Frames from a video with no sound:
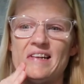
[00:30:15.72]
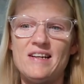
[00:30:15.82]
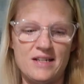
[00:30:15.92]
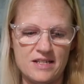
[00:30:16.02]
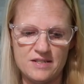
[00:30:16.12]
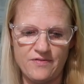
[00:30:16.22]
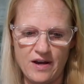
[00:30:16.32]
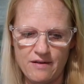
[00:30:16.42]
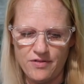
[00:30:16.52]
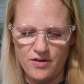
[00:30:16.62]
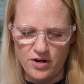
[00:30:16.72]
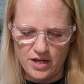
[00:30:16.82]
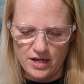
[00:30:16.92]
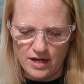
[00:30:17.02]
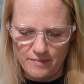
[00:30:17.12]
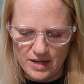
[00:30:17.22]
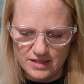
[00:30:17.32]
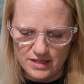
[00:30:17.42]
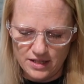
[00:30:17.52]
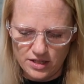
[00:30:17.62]
it is 5.30, gotta
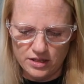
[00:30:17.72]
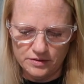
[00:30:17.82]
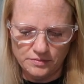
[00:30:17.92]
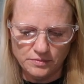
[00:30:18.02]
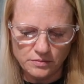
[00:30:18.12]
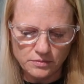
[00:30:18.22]
make dinner.